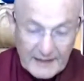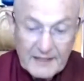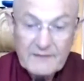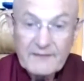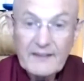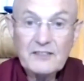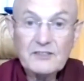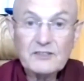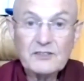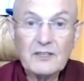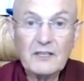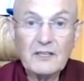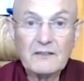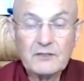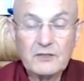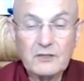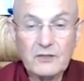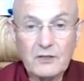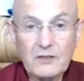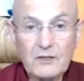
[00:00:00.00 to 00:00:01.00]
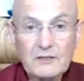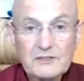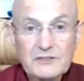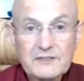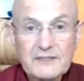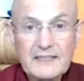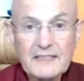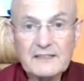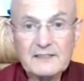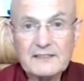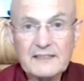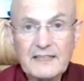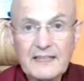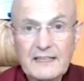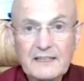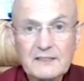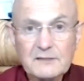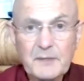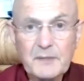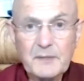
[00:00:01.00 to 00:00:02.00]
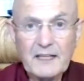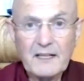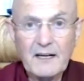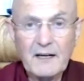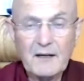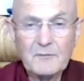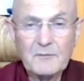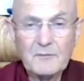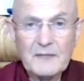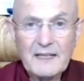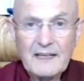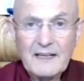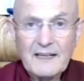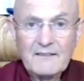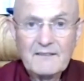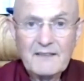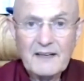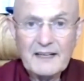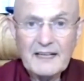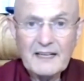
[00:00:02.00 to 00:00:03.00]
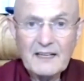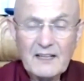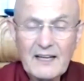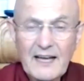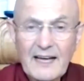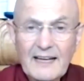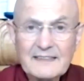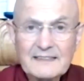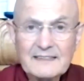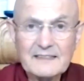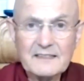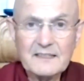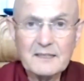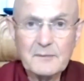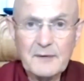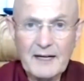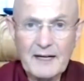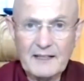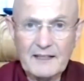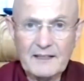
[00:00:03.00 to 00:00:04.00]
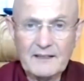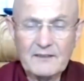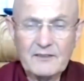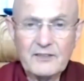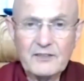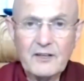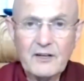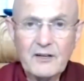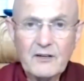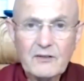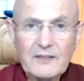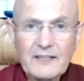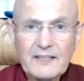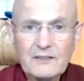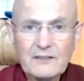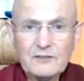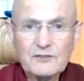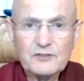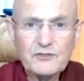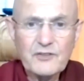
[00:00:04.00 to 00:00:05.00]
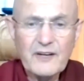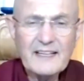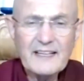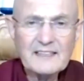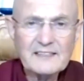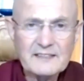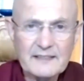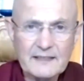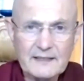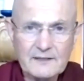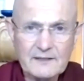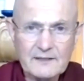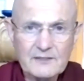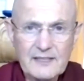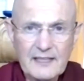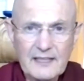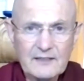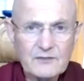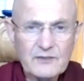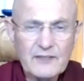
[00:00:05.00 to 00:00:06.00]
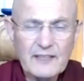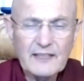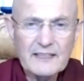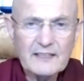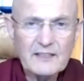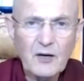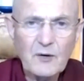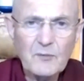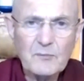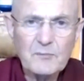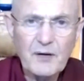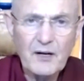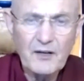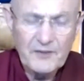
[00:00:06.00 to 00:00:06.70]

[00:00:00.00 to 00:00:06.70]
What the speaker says: And eventually, of course, these things become very light in the mind, you know, little traces that really don't